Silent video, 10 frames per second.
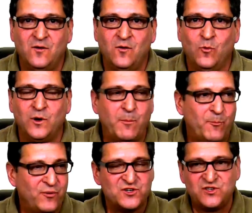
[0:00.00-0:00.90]
We're in a
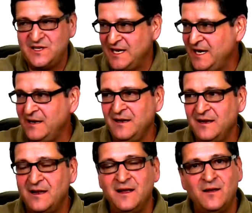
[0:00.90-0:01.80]
pristine
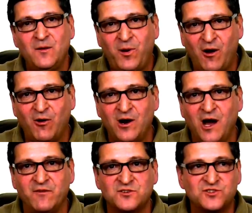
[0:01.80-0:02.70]
part
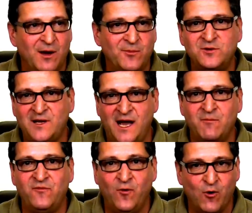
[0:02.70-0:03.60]
of a
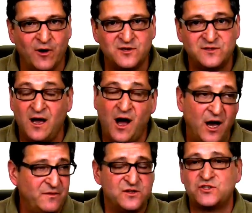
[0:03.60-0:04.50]
summertime forest,
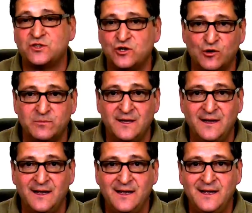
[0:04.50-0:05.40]
undisturbed,
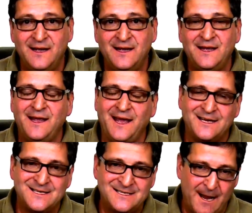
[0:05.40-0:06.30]

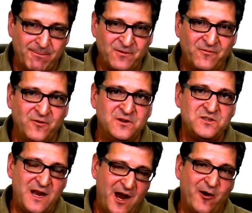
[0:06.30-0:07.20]
except for
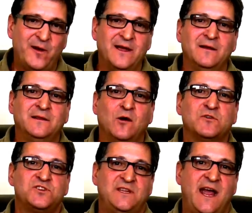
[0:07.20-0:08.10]
this area that
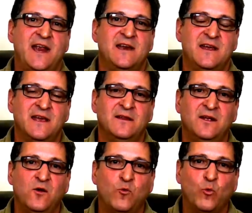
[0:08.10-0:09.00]
we're standing in,
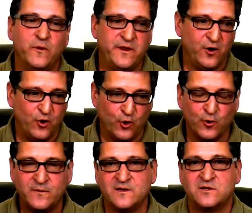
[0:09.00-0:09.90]
where the
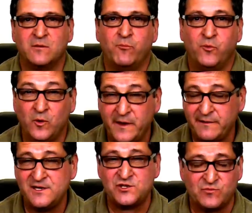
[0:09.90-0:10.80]
earth is
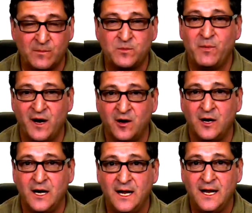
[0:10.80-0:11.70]
completely stripped bare.
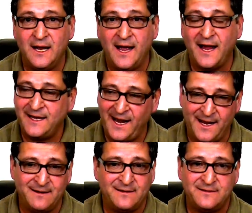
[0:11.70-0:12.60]
I
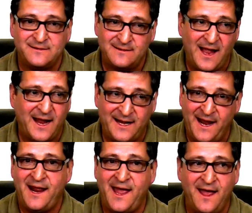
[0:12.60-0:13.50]
can't
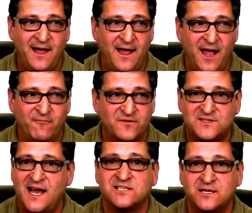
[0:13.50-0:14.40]

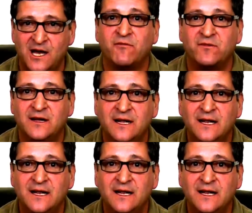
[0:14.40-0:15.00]
emphasize enough.